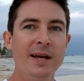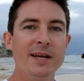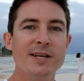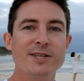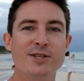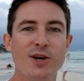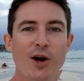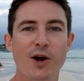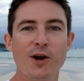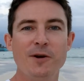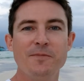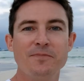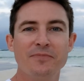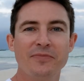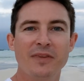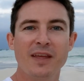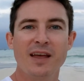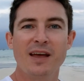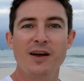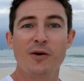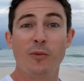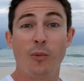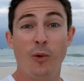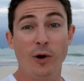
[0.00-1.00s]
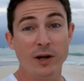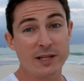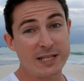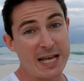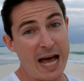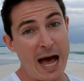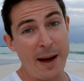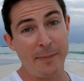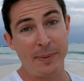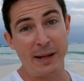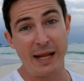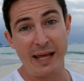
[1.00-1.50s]
So what's
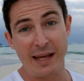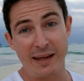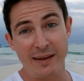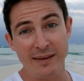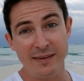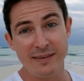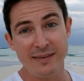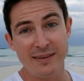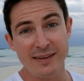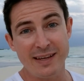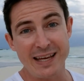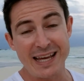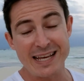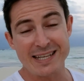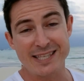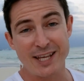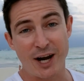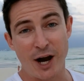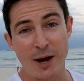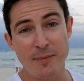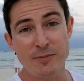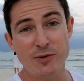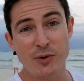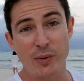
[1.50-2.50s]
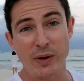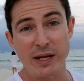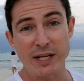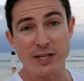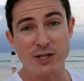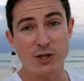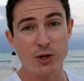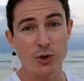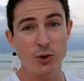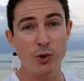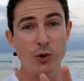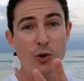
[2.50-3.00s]
happening is that I'm doing
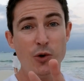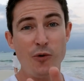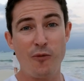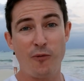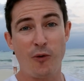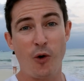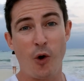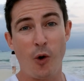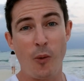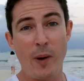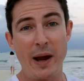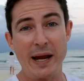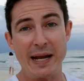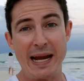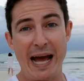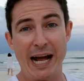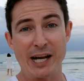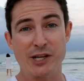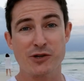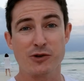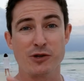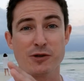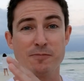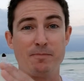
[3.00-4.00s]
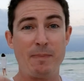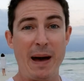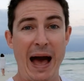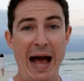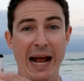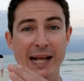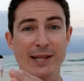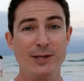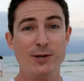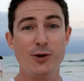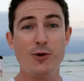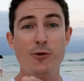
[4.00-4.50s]
2 4-week naturals
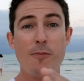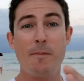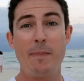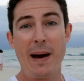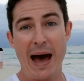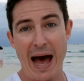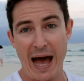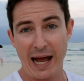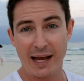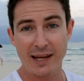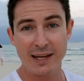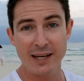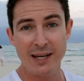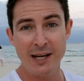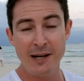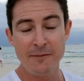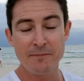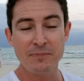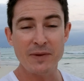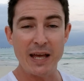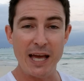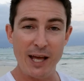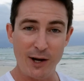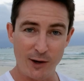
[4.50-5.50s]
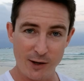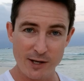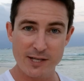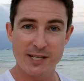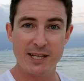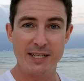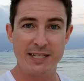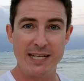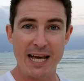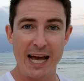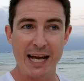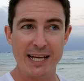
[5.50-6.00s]
back to back in
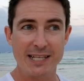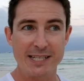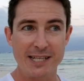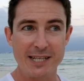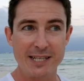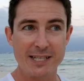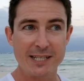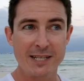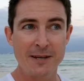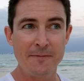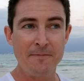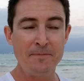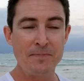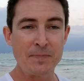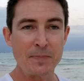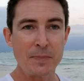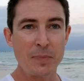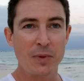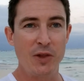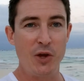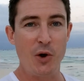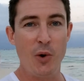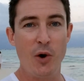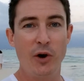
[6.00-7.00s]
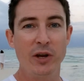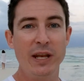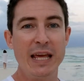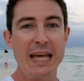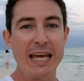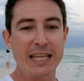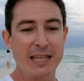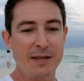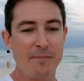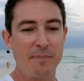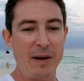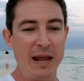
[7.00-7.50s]
Austin, Texas. You only
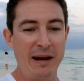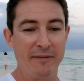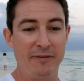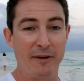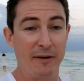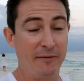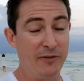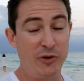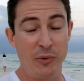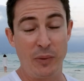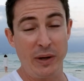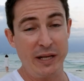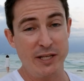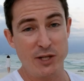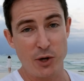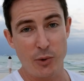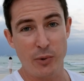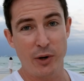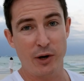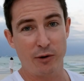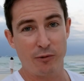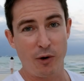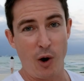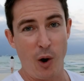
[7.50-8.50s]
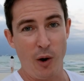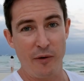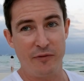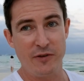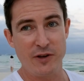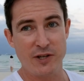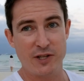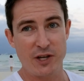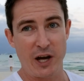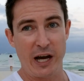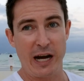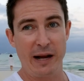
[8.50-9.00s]
get the benefit of doing 2 in a row if
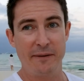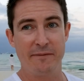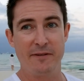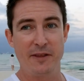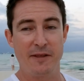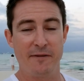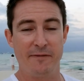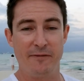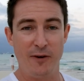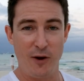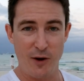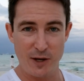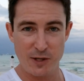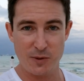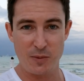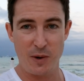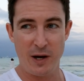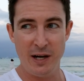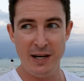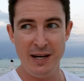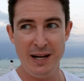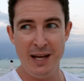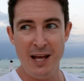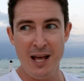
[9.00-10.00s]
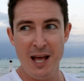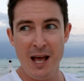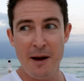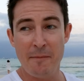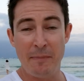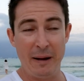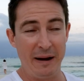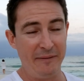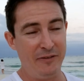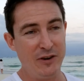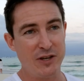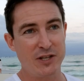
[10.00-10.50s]
you sign up for the first one.
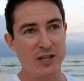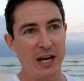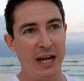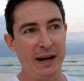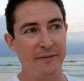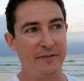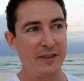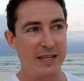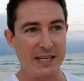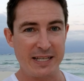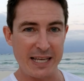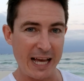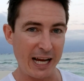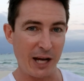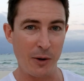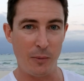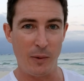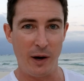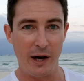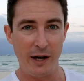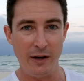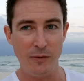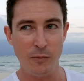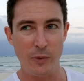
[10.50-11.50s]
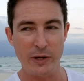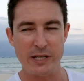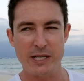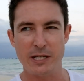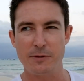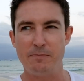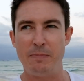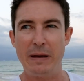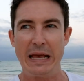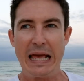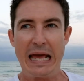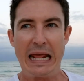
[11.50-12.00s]
But if you sign up for the second one, which
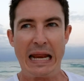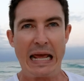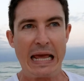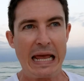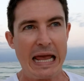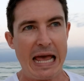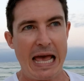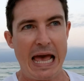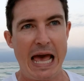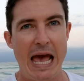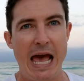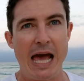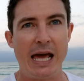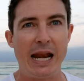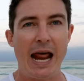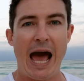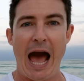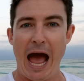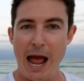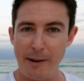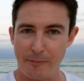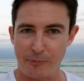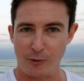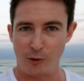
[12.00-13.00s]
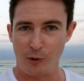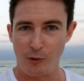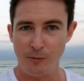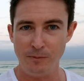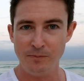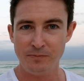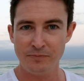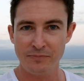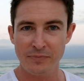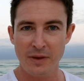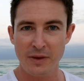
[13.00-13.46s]
is beginning in April,